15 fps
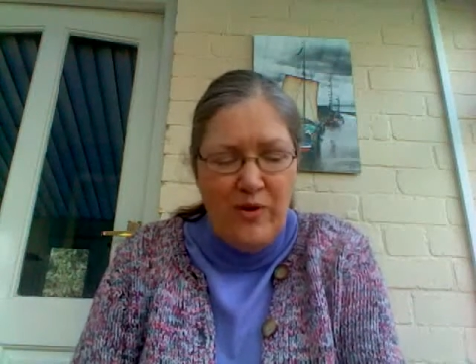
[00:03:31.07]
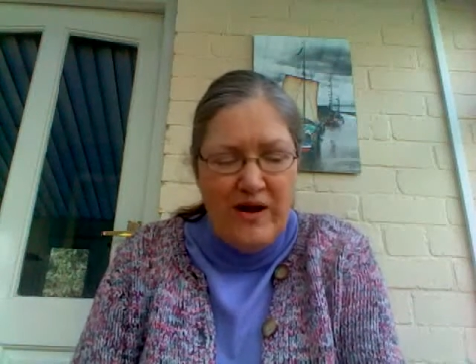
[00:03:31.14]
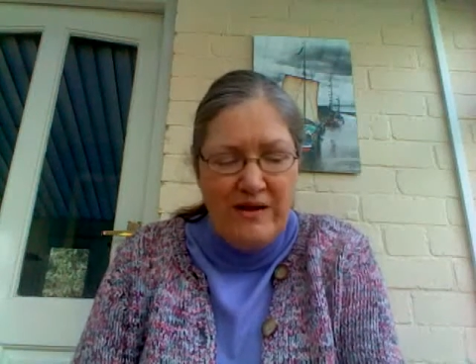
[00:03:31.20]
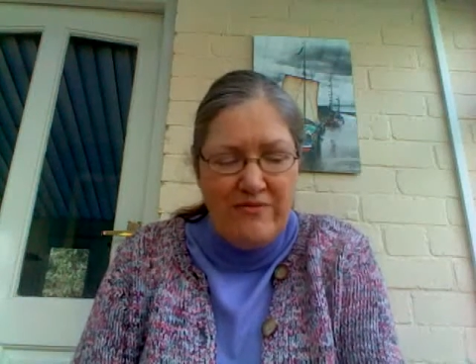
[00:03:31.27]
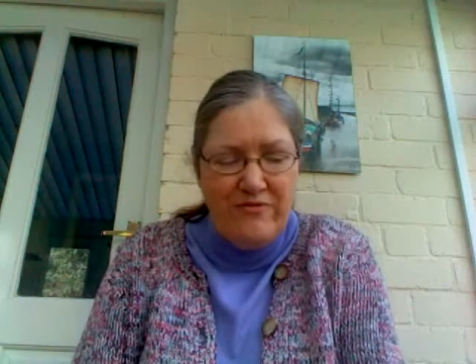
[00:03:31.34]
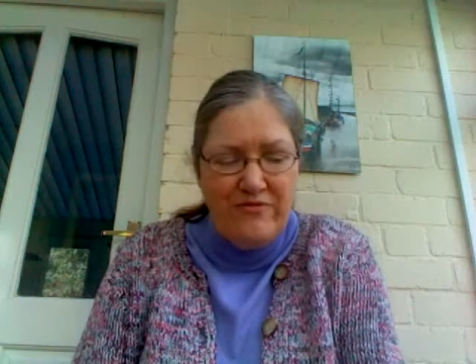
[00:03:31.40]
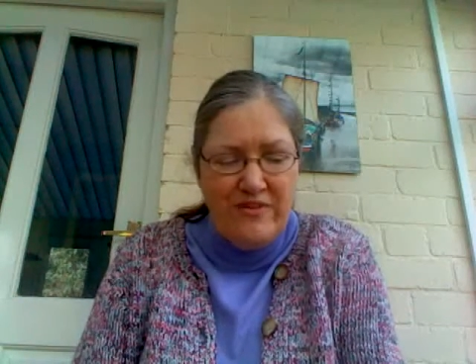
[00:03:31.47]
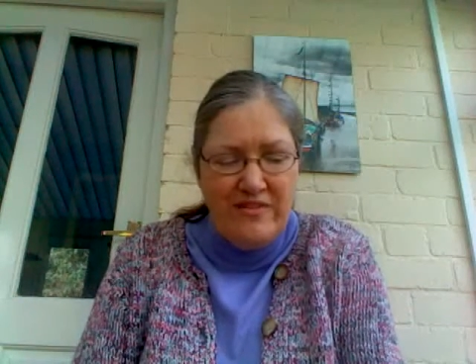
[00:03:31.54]

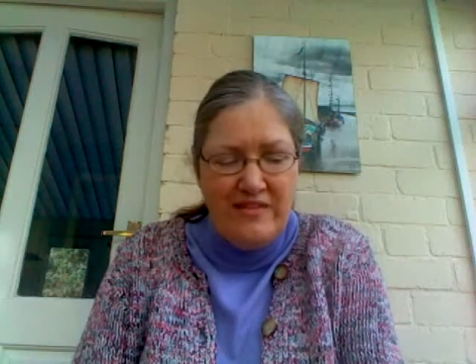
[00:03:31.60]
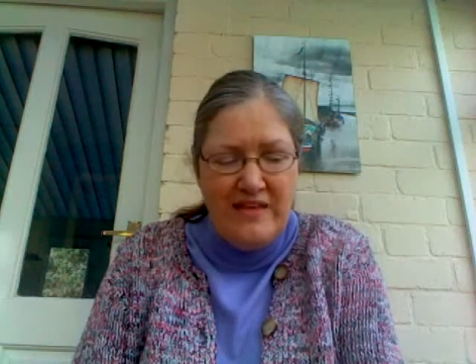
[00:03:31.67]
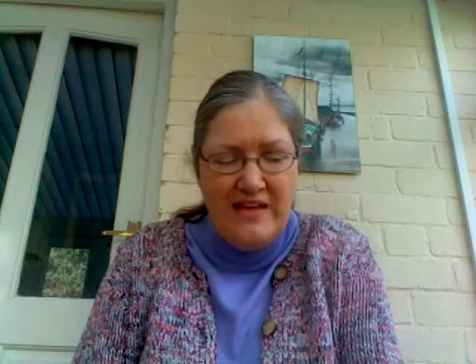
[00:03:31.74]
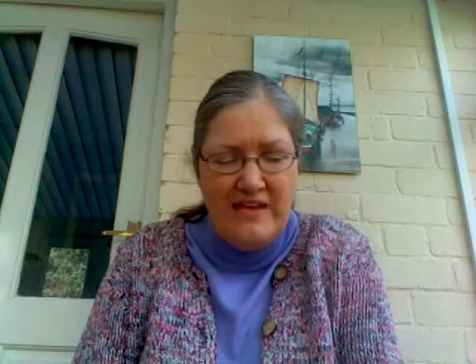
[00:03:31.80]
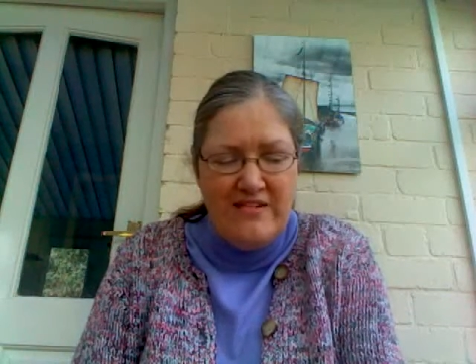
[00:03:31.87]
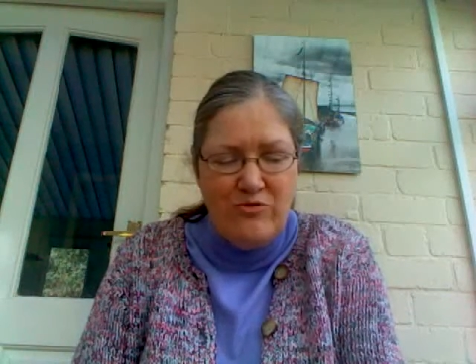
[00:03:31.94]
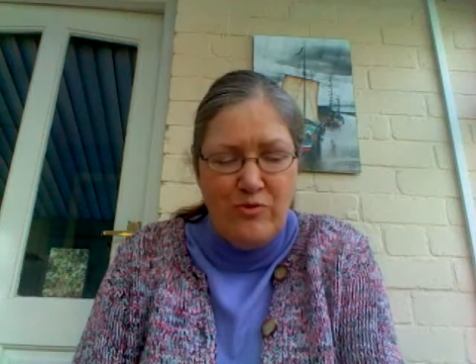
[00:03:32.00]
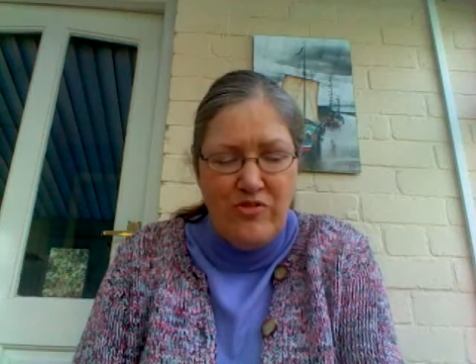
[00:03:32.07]
wife and
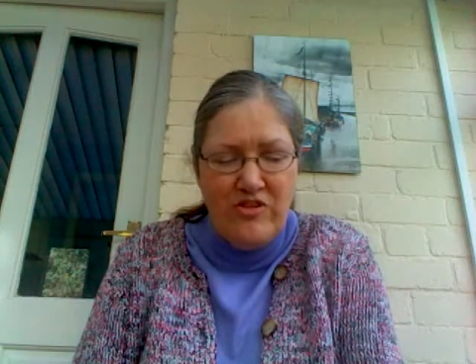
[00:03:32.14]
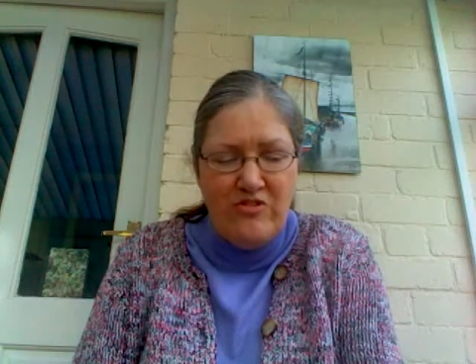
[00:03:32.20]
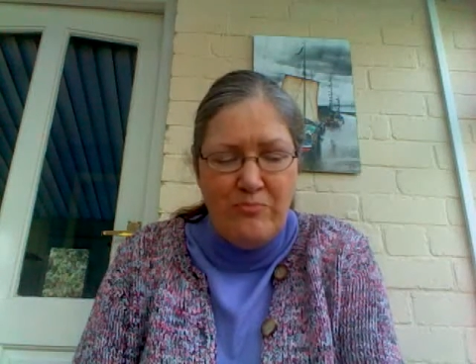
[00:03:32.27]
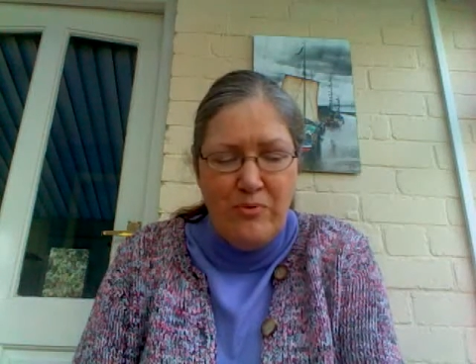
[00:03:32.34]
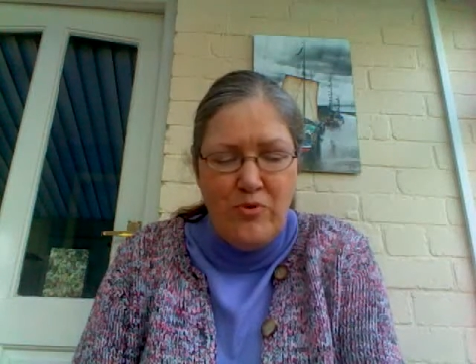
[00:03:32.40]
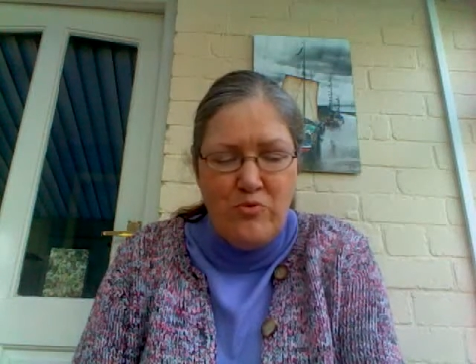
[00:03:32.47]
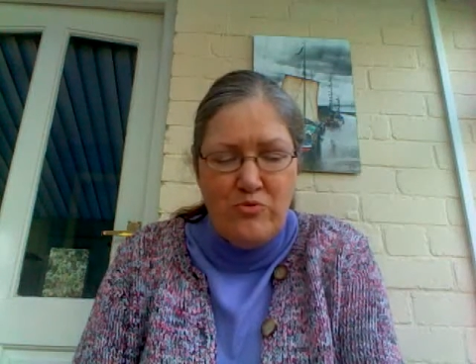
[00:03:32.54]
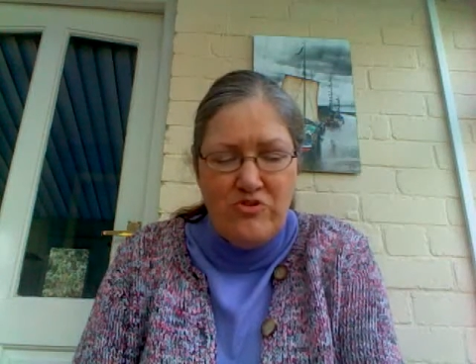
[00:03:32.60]
niece with his
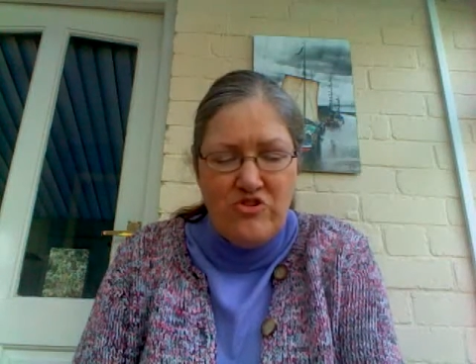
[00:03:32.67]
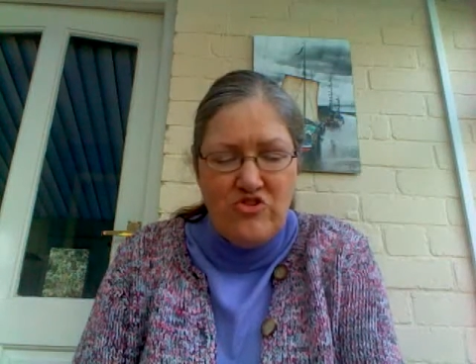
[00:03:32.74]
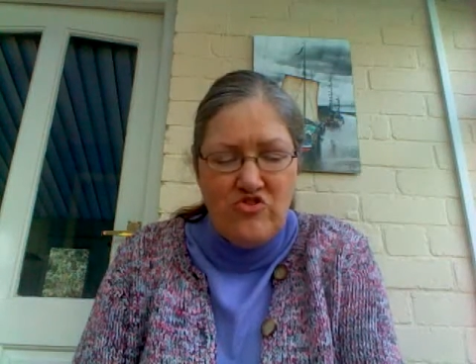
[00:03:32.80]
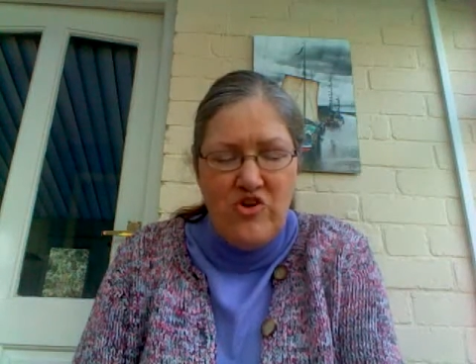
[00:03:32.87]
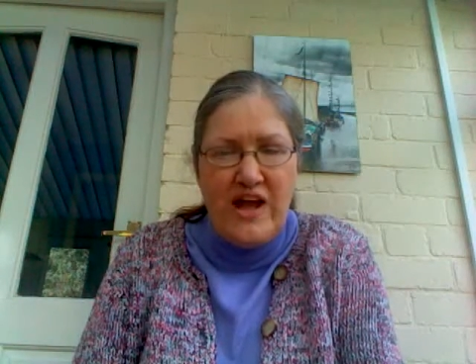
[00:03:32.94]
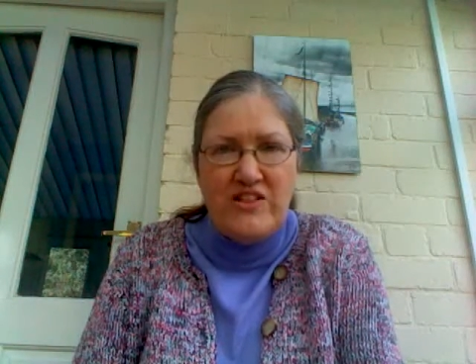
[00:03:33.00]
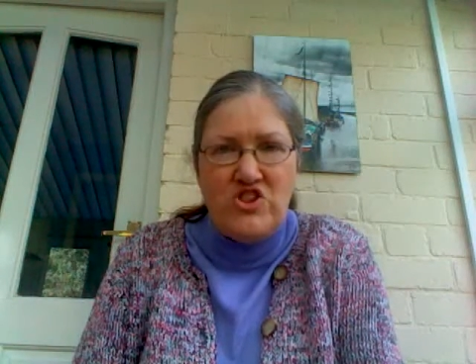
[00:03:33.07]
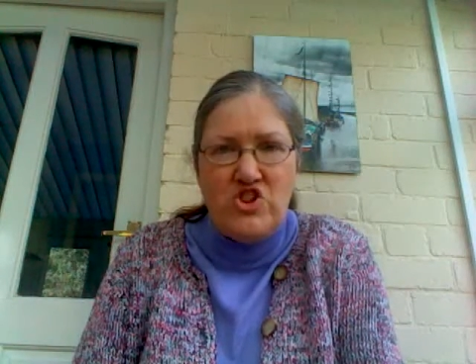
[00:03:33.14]
boots
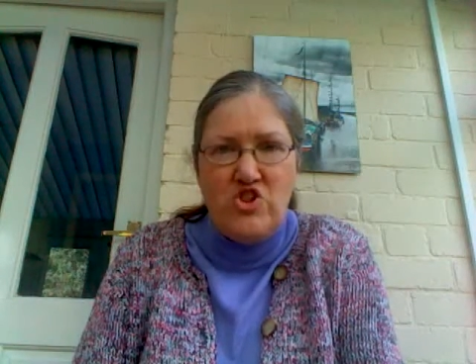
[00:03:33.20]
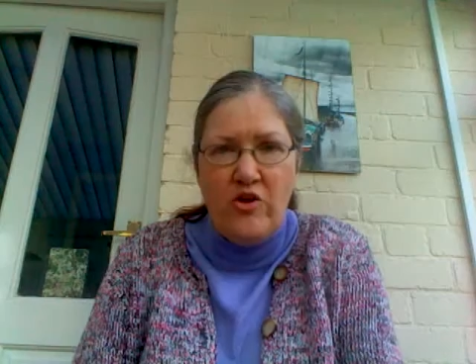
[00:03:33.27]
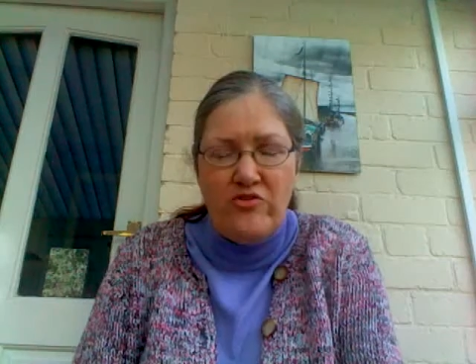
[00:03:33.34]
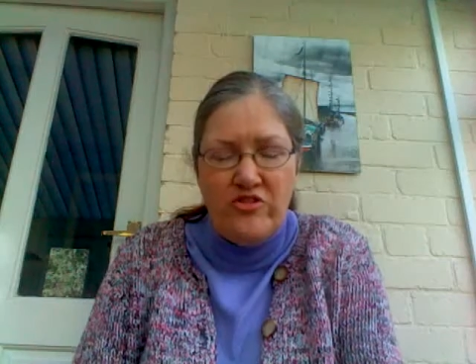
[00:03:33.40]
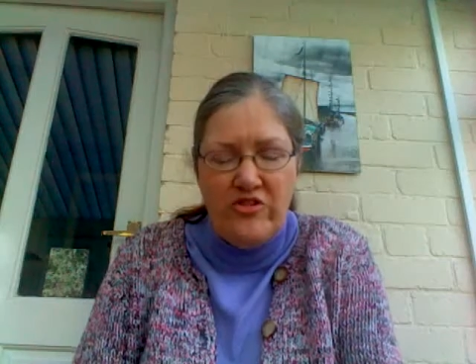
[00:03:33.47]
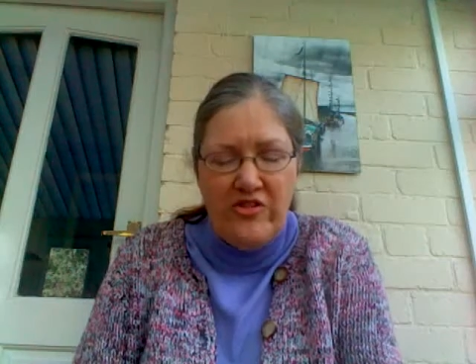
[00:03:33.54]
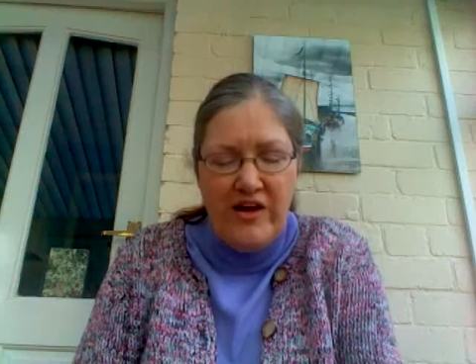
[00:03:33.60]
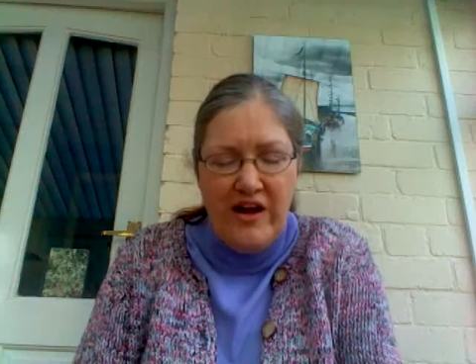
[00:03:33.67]
stretched
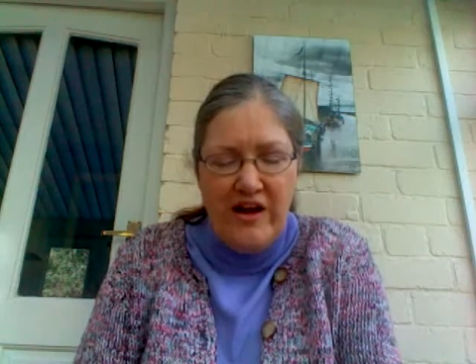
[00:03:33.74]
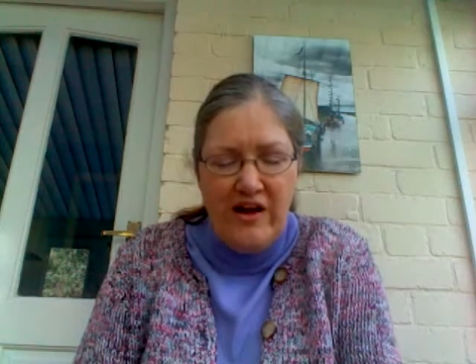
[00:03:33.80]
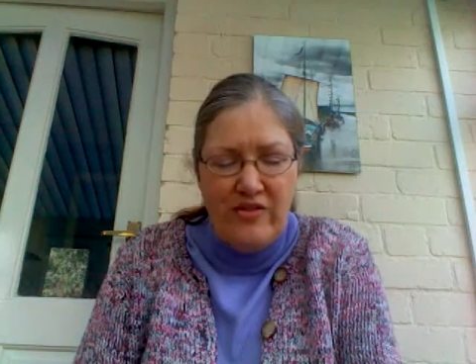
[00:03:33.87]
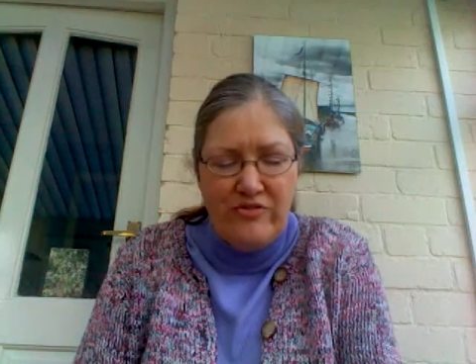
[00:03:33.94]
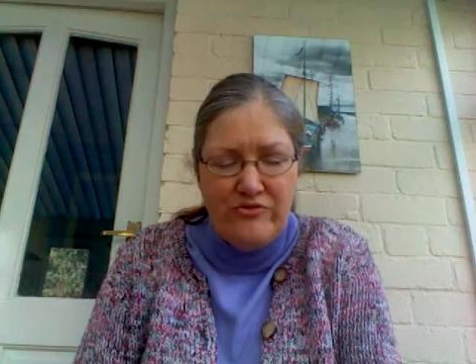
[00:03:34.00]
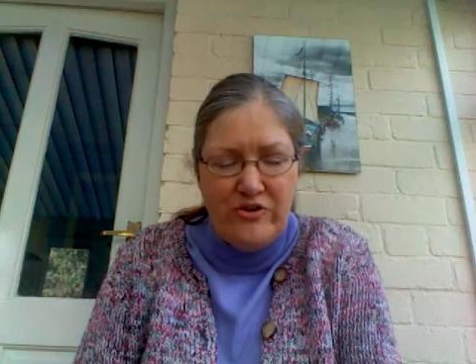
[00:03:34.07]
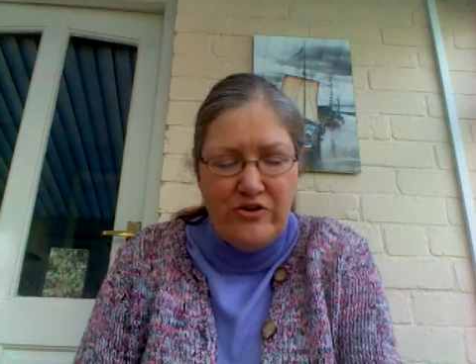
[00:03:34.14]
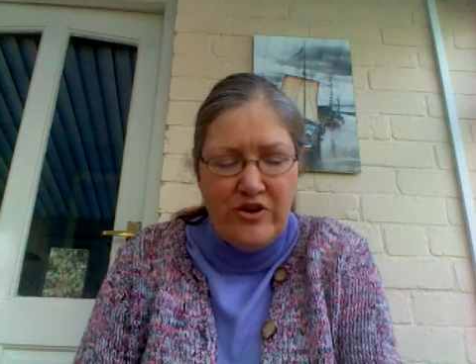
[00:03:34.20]
onto the
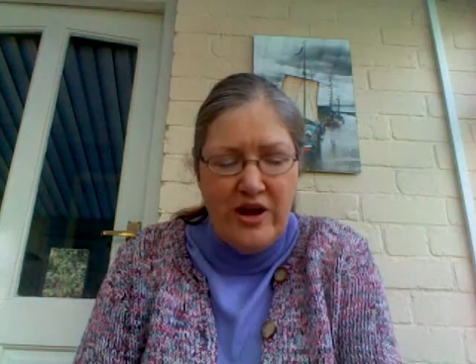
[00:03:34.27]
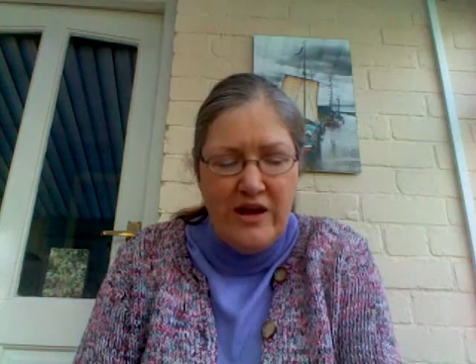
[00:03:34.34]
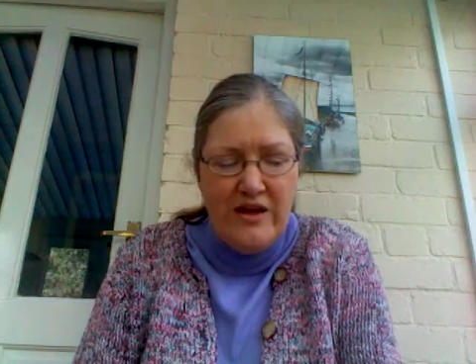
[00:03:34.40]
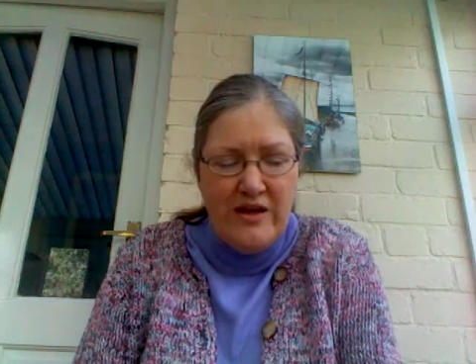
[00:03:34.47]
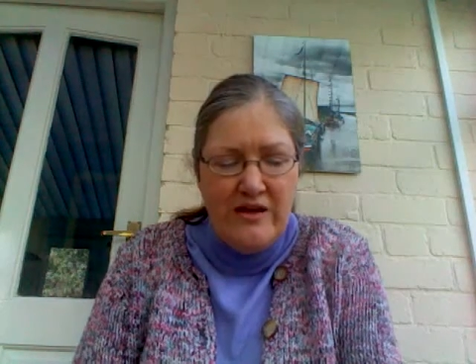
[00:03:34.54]
hearthrug,